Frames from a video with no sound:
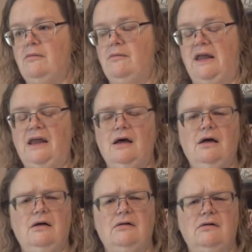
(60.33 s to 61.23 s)

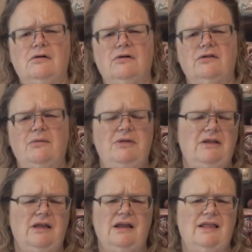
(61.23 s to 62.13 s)
Mia or
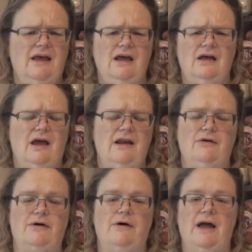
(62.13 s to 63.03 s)
something like that. I
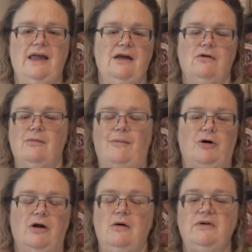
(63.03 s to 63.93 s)
don't know. I can't
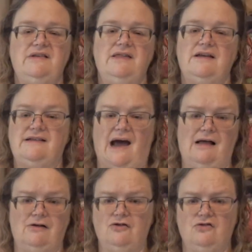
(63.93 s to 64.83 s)
remember. It was at the
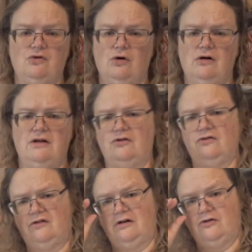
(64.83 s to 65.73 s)
dollar store
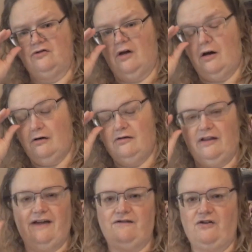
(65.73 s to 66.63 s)
years and years ago,
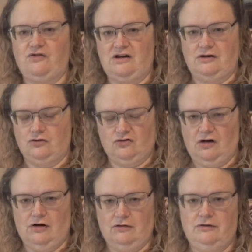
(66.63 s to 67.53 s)
like 15 years
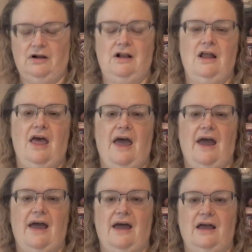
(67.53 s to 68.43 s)
ago.
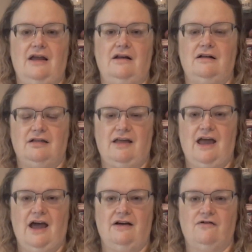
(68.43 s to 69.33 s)
And they
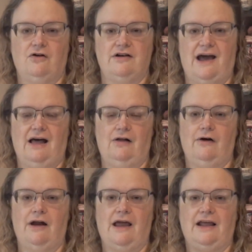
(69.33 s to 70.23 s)
had it for
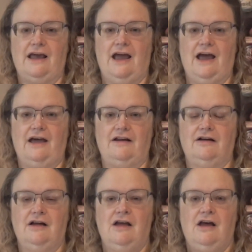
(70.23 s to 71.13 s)
$1 and it had
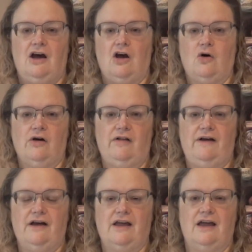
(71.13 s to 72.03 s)

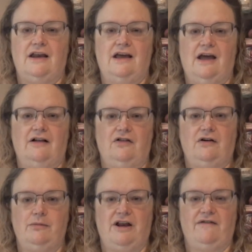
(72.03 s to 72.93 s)
acrylic and it had a
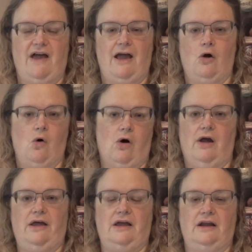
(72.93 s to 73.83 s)
little bit of
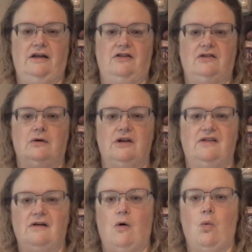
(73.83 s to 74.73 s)
Angora in it. So
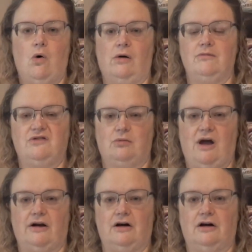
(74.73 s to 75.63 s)
it's a warm
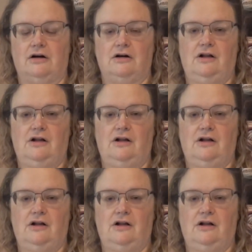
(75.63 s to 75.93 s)
sweater.